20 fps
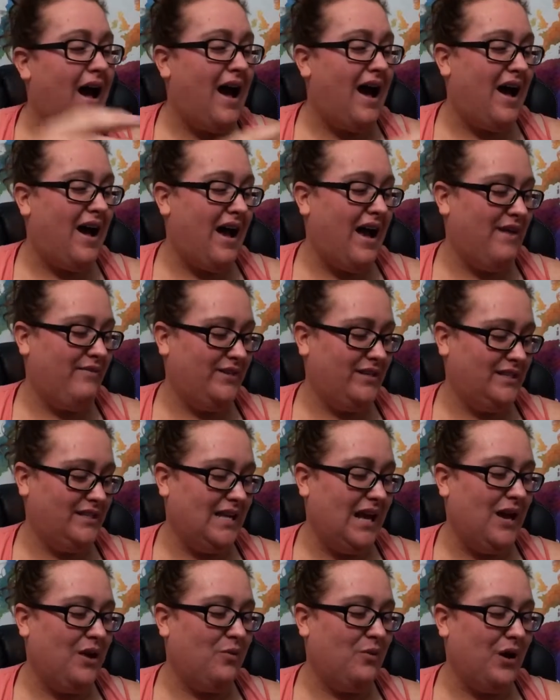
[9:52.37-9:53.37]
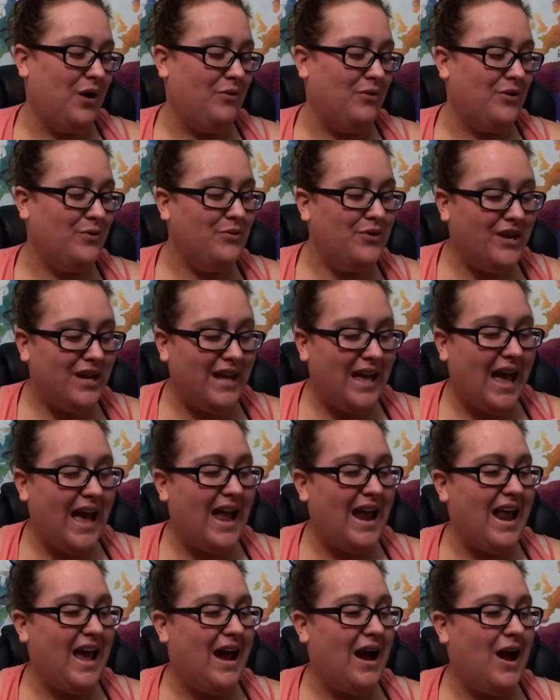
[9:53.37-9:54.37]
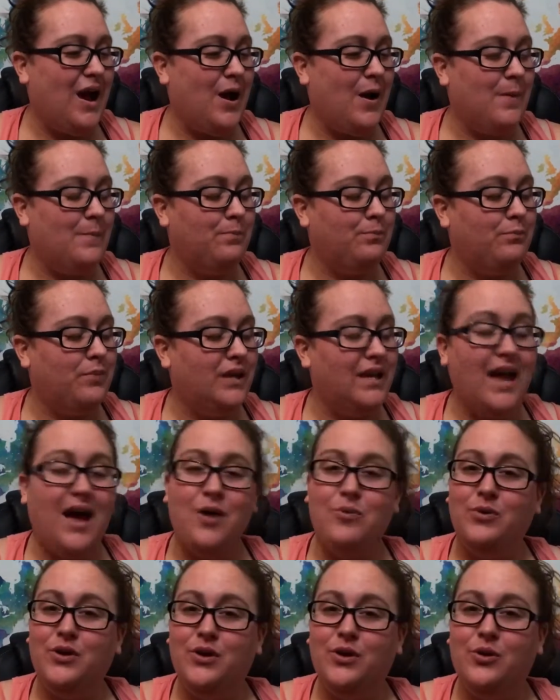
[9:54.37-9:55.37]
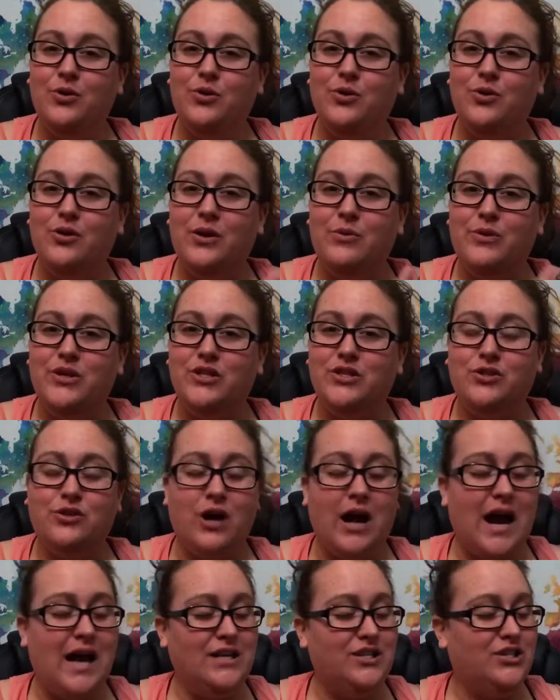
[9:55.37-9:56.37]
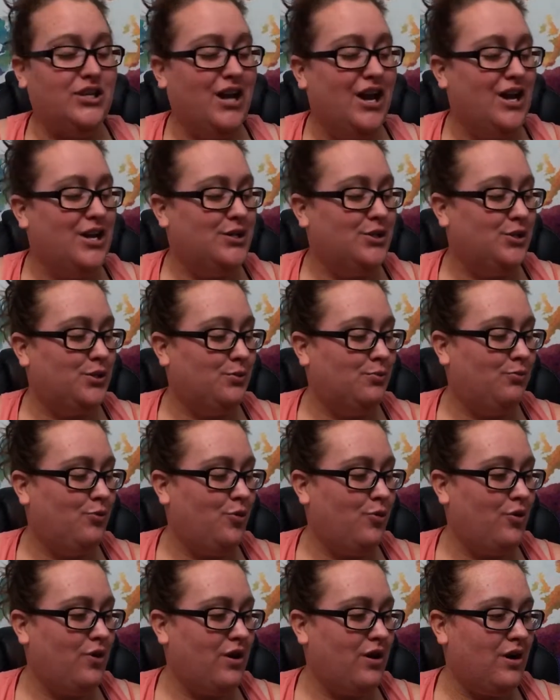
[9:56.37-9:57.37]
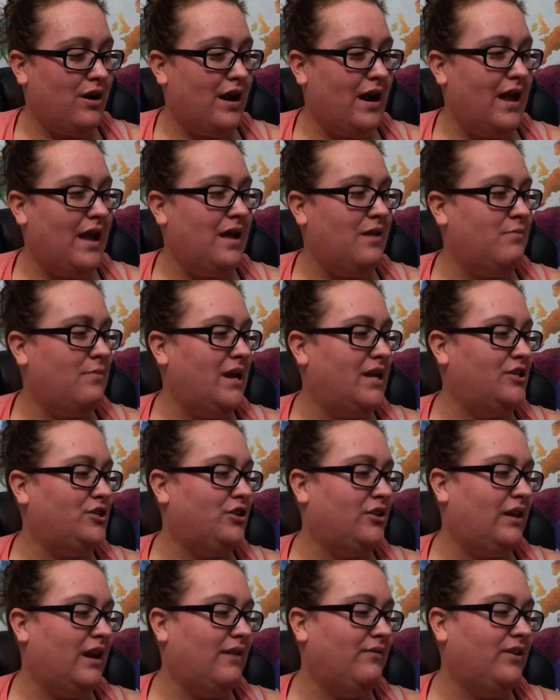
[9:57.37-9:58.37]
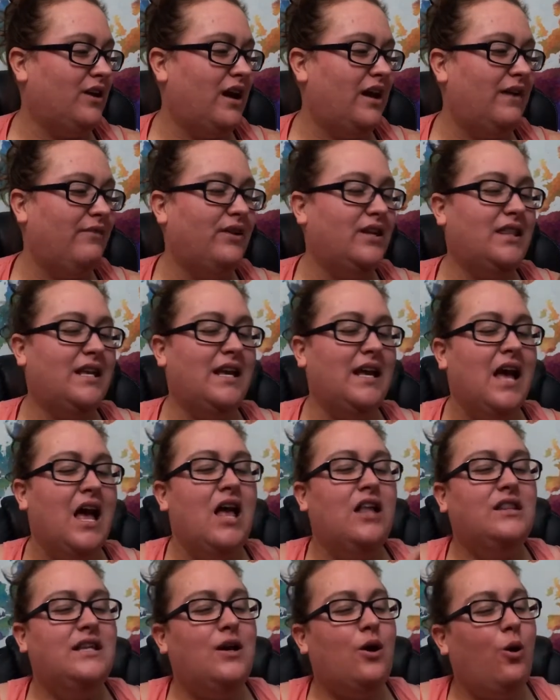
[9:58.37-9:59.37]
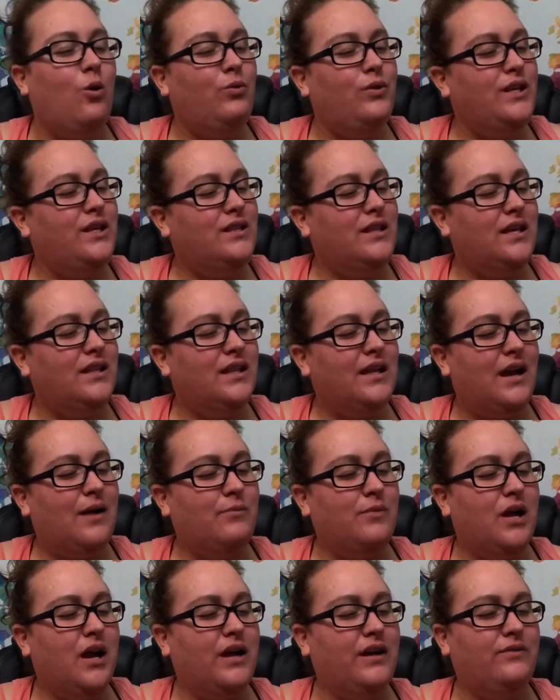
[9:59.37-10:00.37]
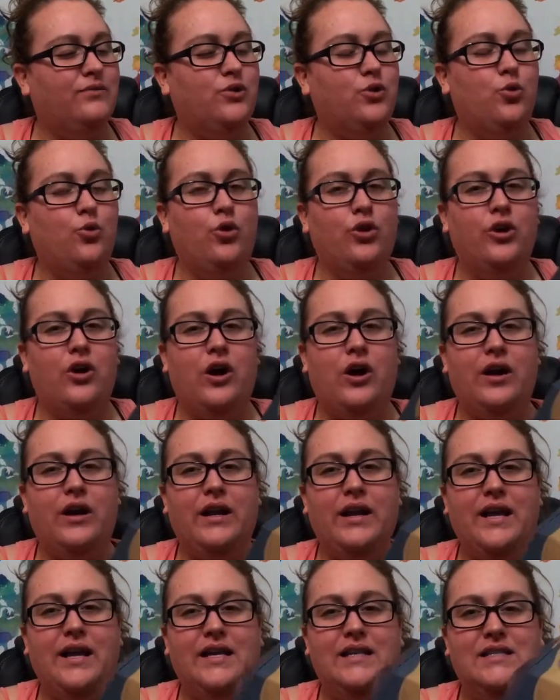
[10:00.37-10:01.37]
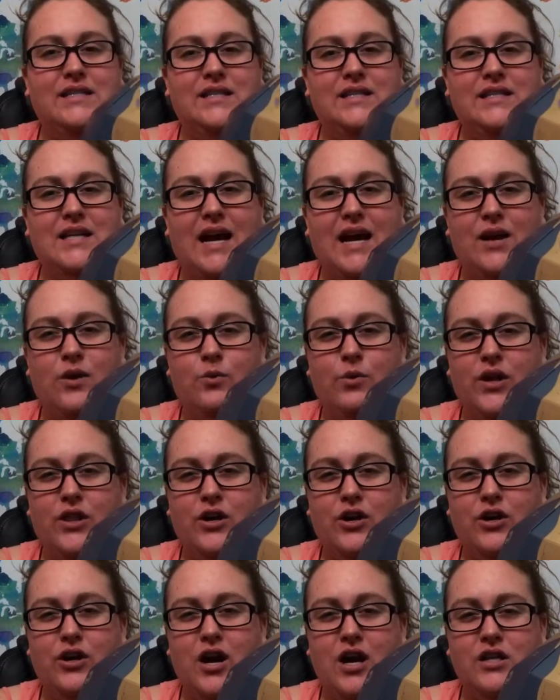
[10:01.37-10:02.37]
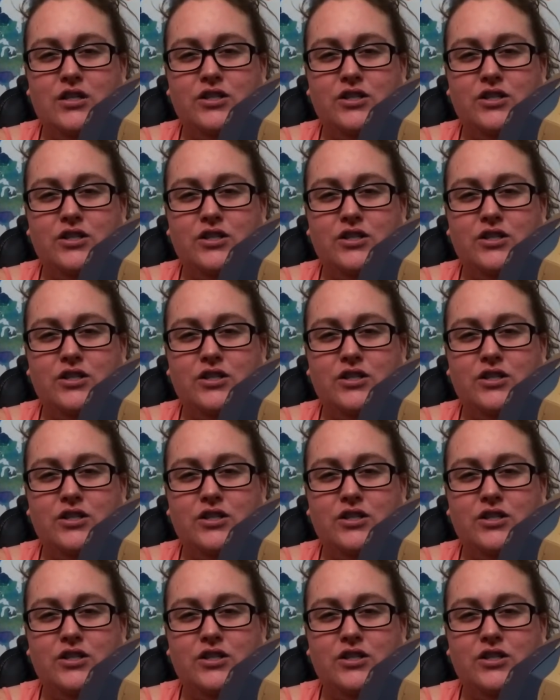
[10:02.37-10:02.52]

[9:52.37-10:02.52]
I haven't decided where I want to put it yet. But yeah, I'm going to go through and I'm going to scratch some more and make sure that I've got everything. The only thing that I'm kind of torn on is deciding whether or not